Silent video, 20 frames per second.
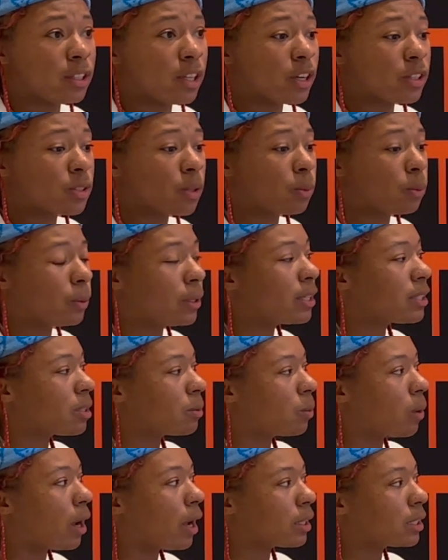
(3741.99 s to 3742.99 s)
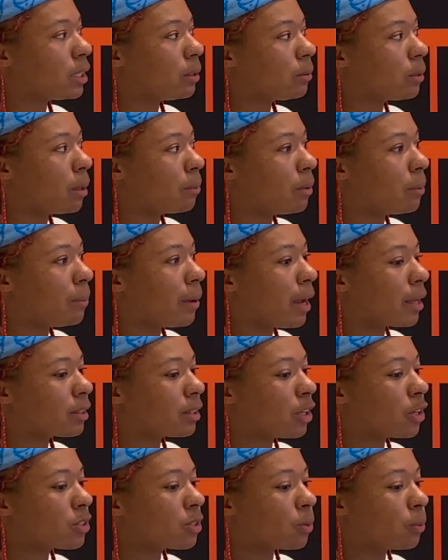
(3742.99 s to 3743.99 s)
there's a reason why i keep coming back
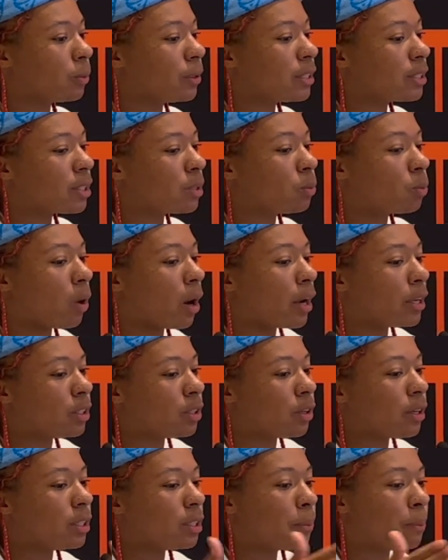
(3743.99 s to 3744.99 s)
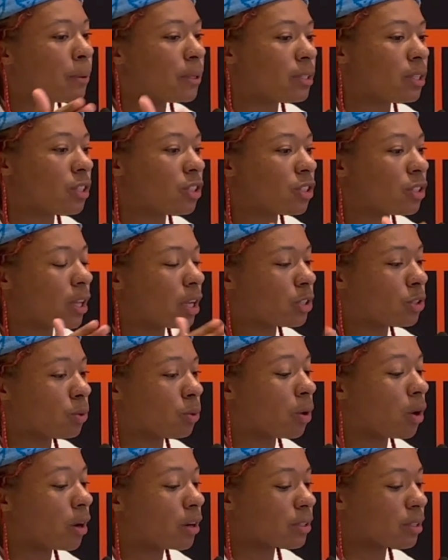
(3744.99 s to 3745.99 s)
there's a reason why you're in the position that you
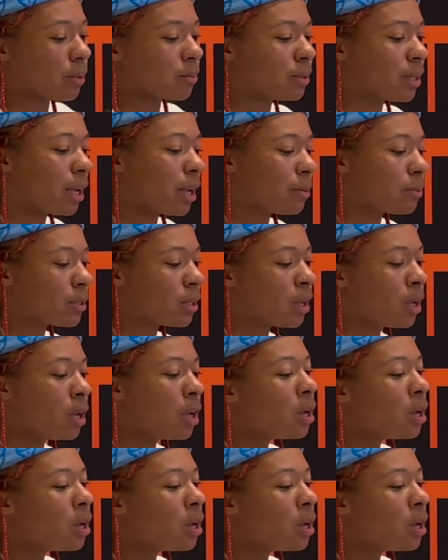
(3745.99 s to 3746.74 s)
are sometimes